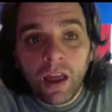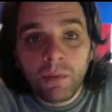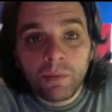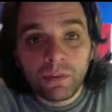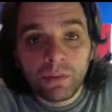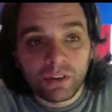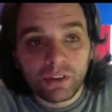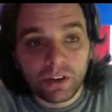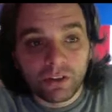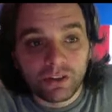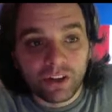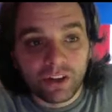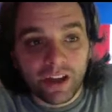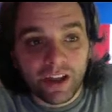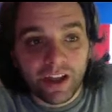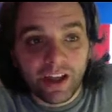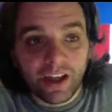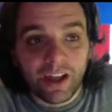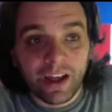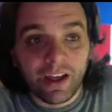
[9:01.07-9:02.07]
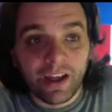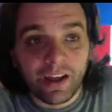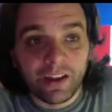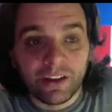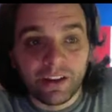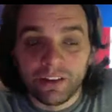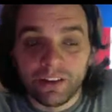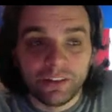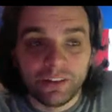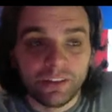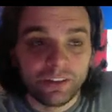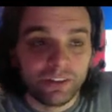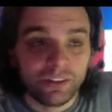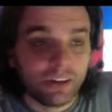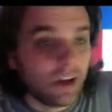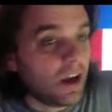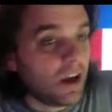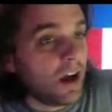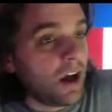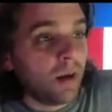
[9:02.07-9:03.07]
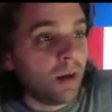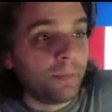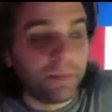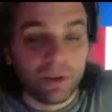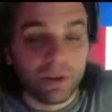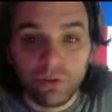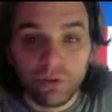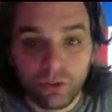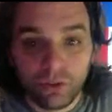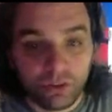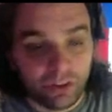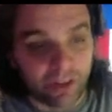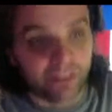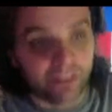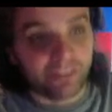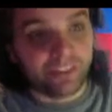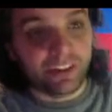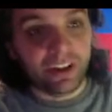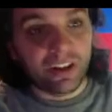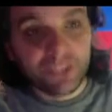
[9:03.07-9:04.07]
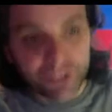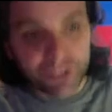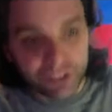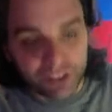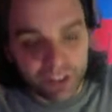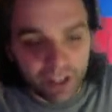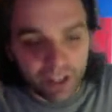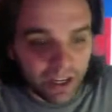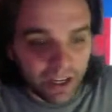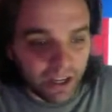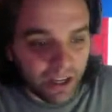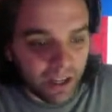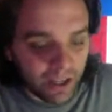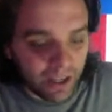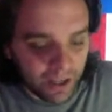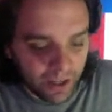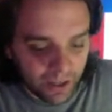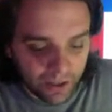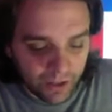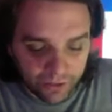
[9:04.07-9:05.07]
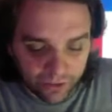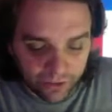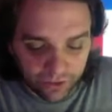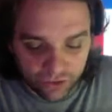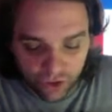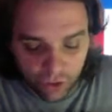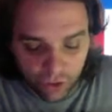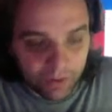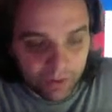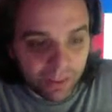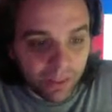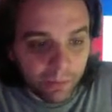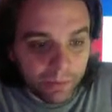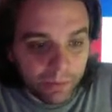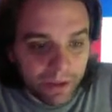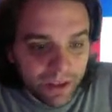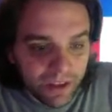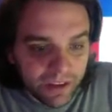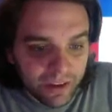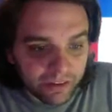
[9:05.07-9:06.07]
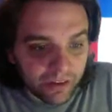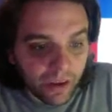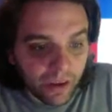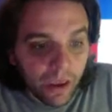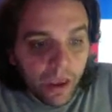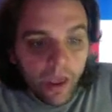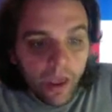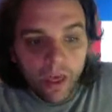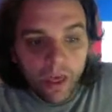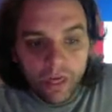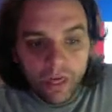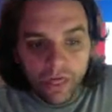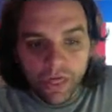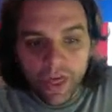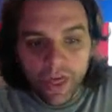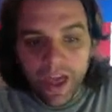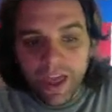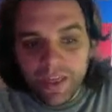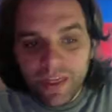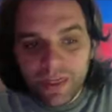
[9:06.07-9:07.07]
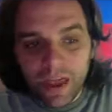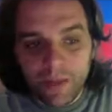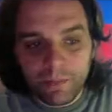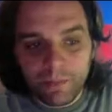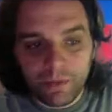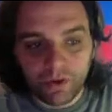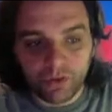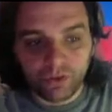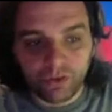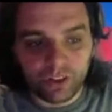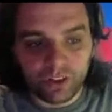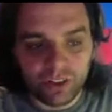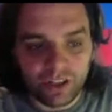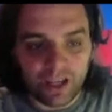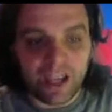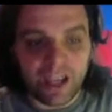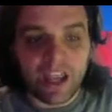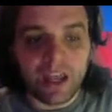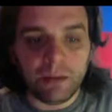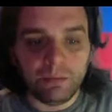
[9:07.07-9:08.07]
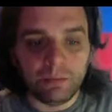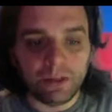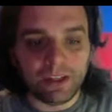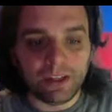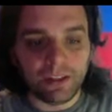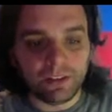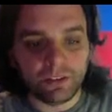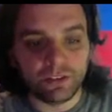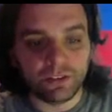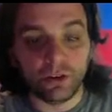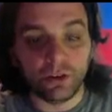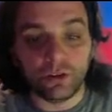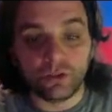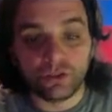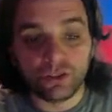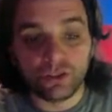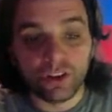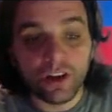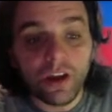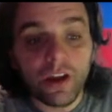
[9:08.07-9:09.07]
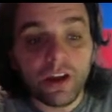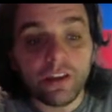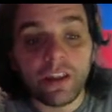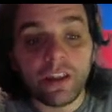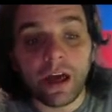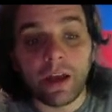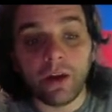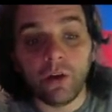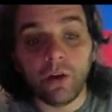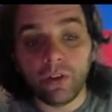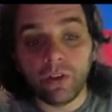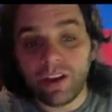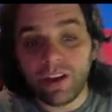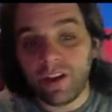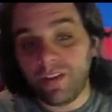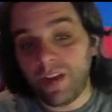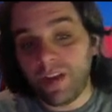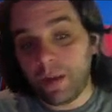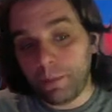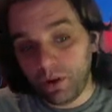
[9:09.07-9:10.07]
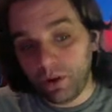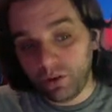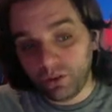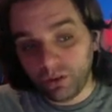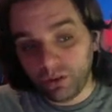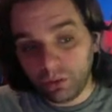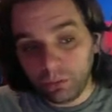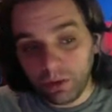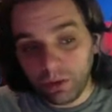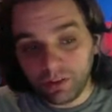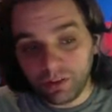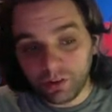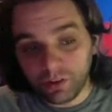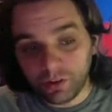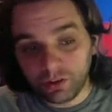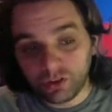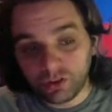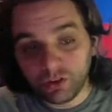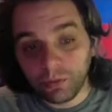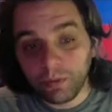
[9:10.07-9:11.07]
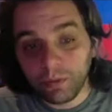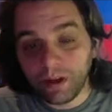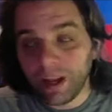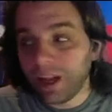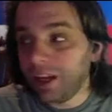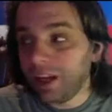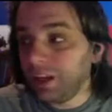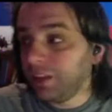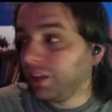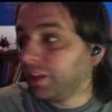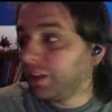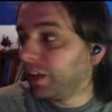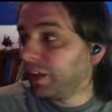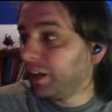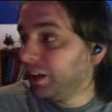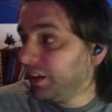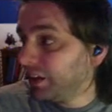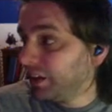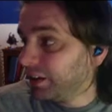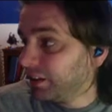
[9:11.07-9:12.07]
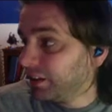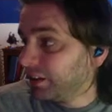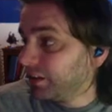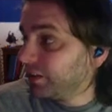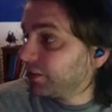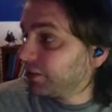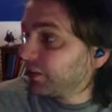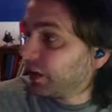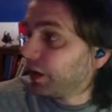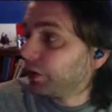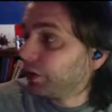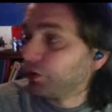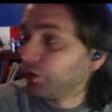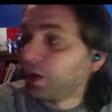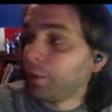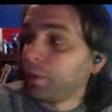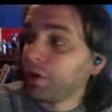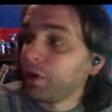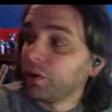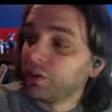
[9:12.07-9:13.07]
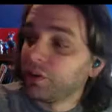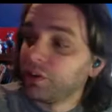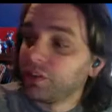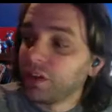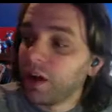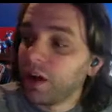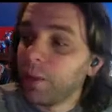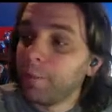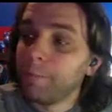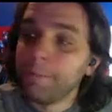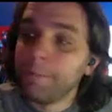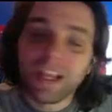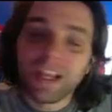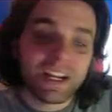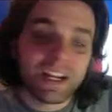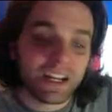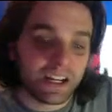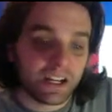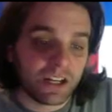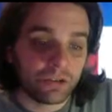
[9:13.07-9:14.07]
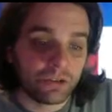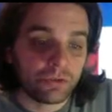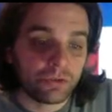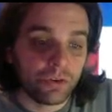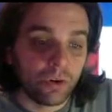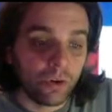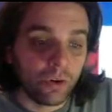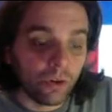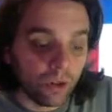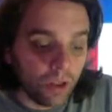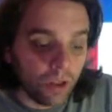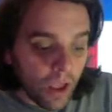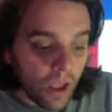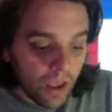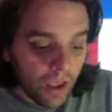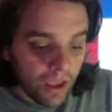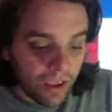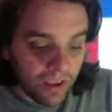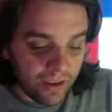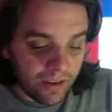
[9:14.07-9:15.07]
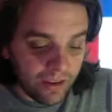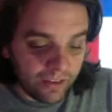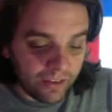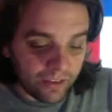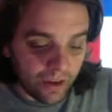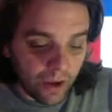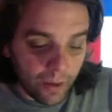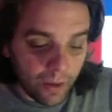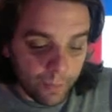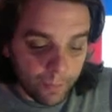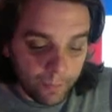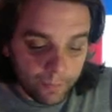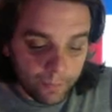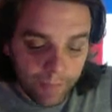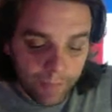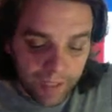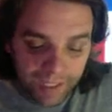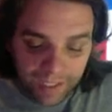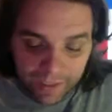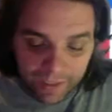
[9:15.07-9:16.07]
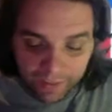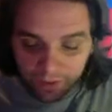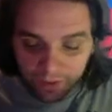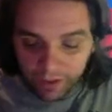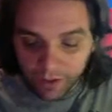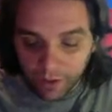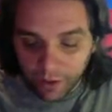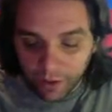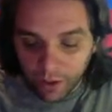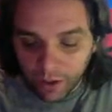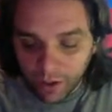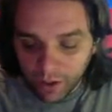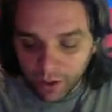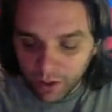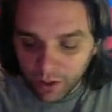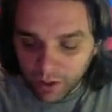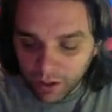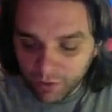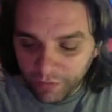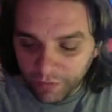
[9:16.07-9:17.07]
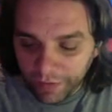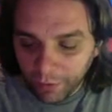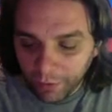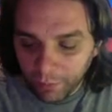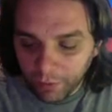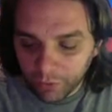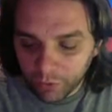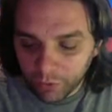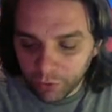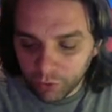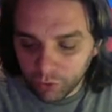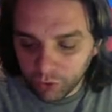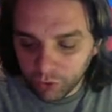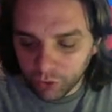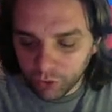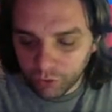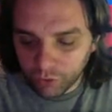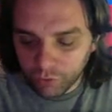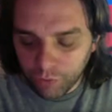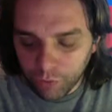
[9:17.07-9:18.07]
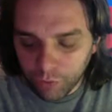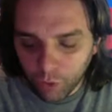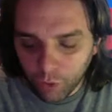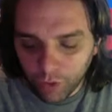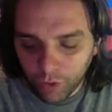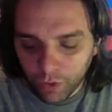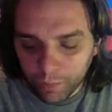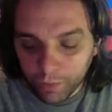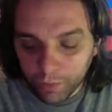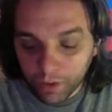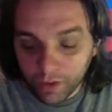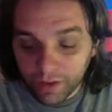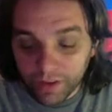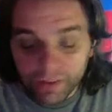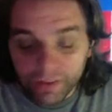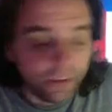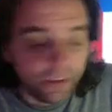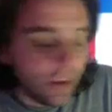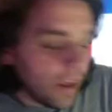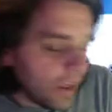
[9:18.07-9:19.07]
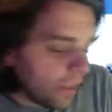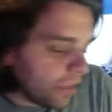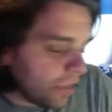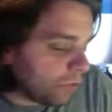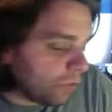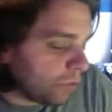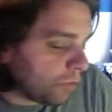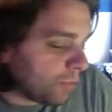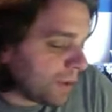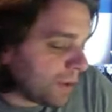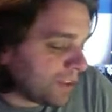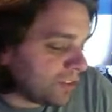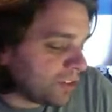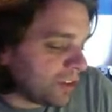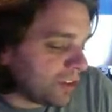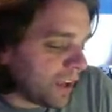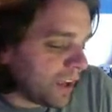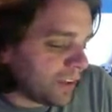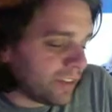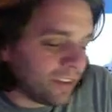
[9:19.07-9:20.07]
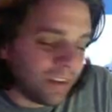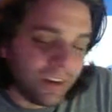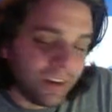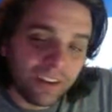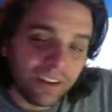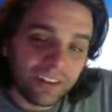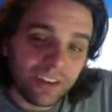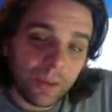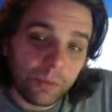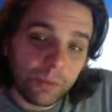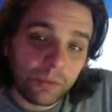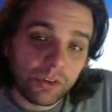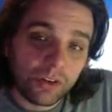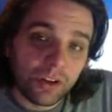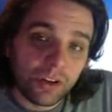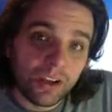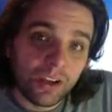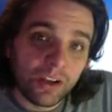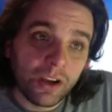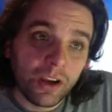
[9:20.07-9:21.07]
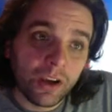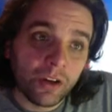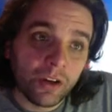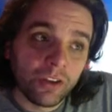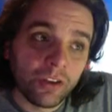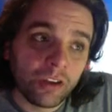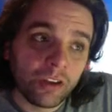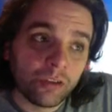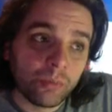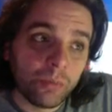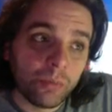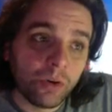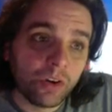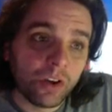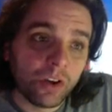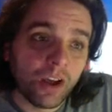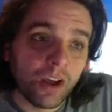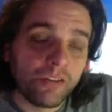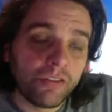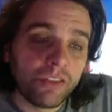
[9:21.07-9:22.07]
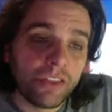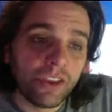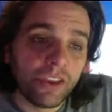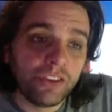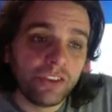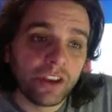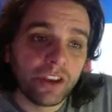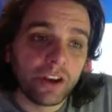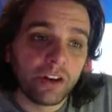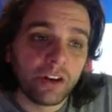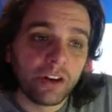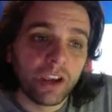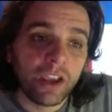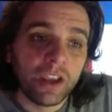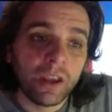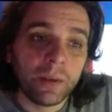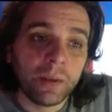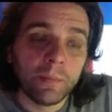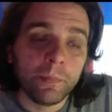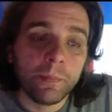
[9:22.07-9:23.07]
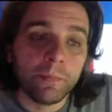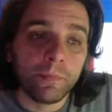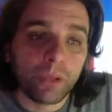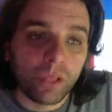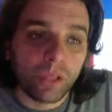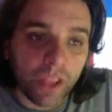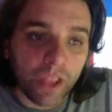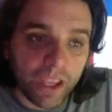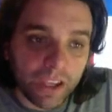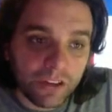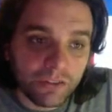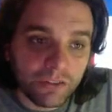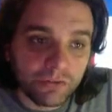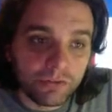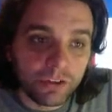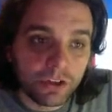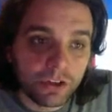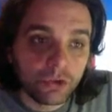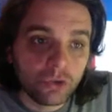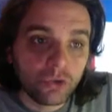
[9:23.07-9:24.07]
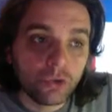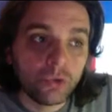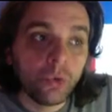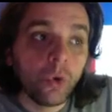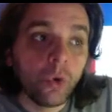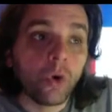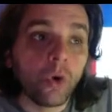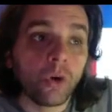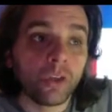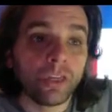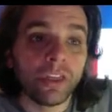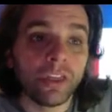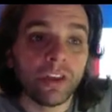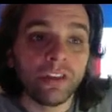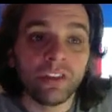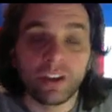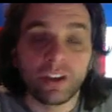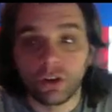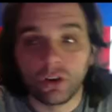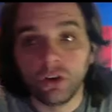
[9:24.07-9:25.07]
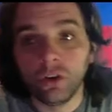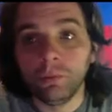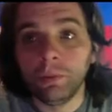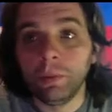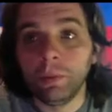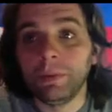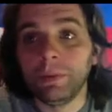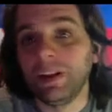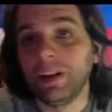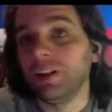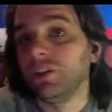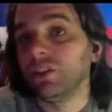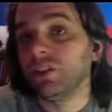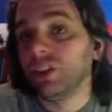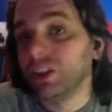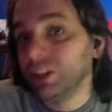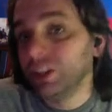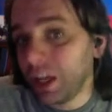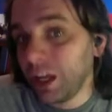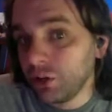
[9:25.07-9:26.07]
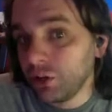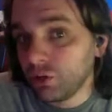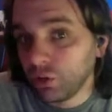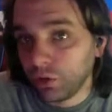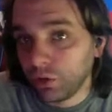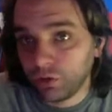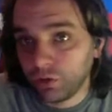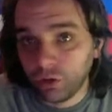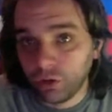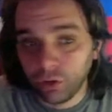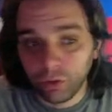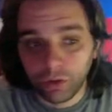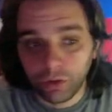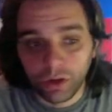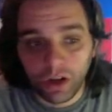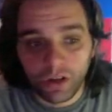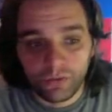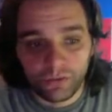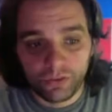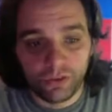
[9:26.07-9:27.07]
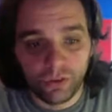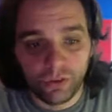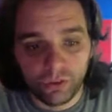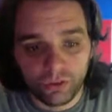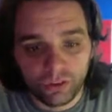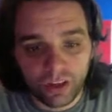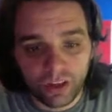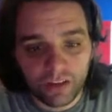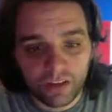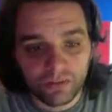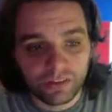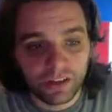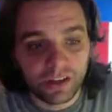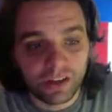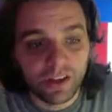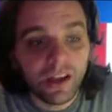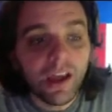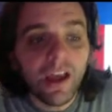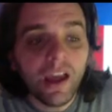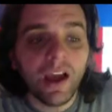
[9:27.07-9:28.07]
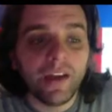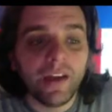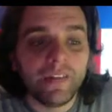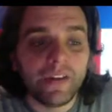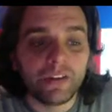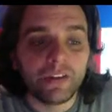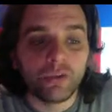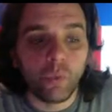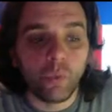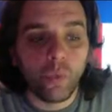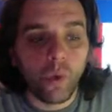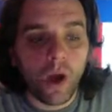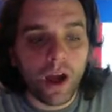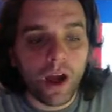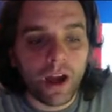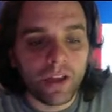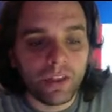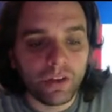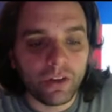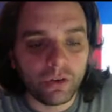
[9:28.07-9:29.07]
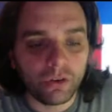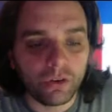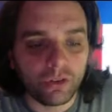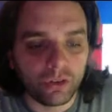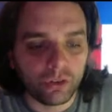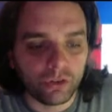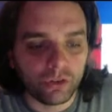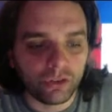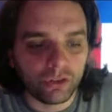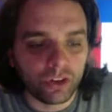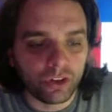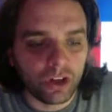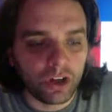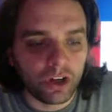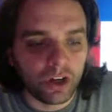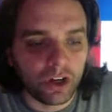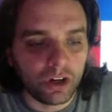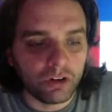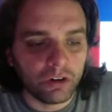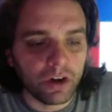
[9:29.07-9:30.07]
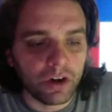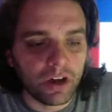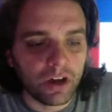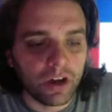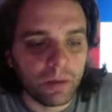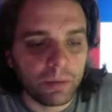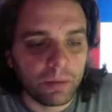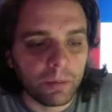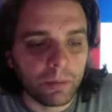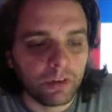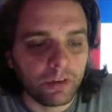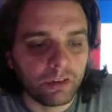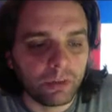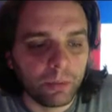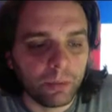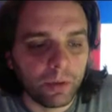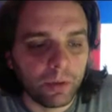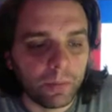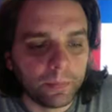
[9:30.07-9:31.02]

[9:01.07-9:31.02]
such as abuse, assault, disturbing the peace, then that person can be searched. Not only can that person be searched, but anything that is under that person's immediate control is immediately available to search for the police. This was mentioned as an exception in our textbook of things that are in plain view or things that could be potentially dangerous to an officer's safety, and that's why those searches are permissible.